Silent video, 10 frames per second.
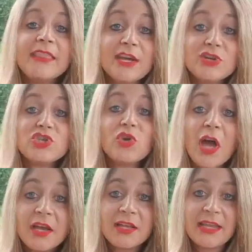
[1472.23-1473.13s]
They're
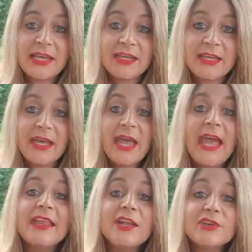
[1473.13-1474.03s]
struggling
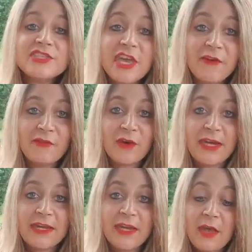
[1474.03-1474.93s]
and they're
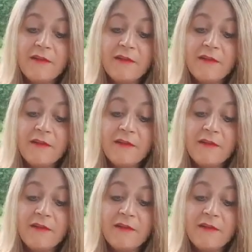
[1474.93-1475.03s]
suffering.